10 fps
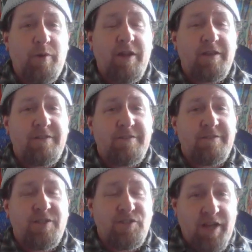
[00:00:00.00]
but
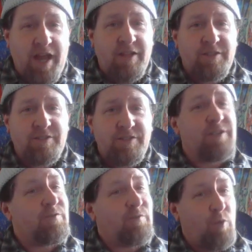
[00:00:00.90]
the challenge
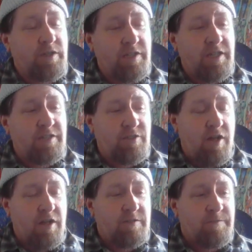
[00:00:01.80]
is 14
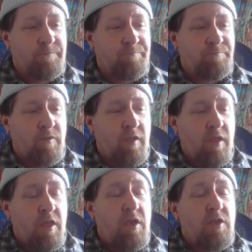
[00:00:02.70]
songs.
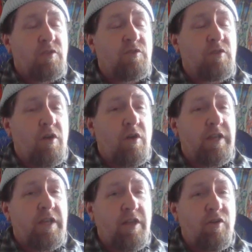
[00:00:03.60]
So
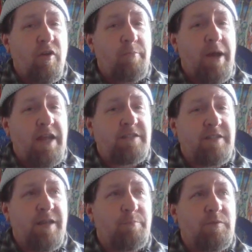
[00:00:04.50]
here are my
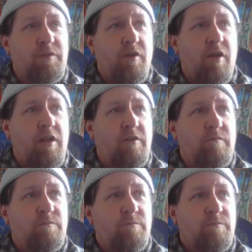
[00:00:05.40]
tips
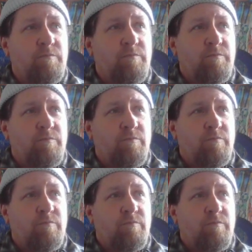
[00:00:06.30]
on
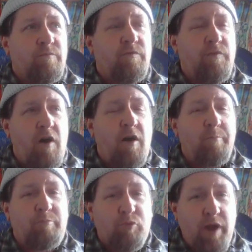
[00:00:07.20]

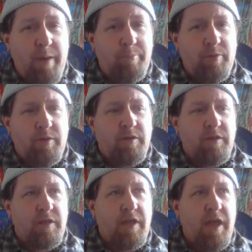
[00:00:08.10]
FAWM prep
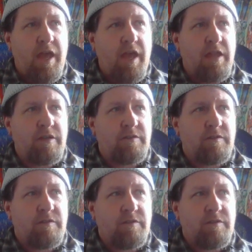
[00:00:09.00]
and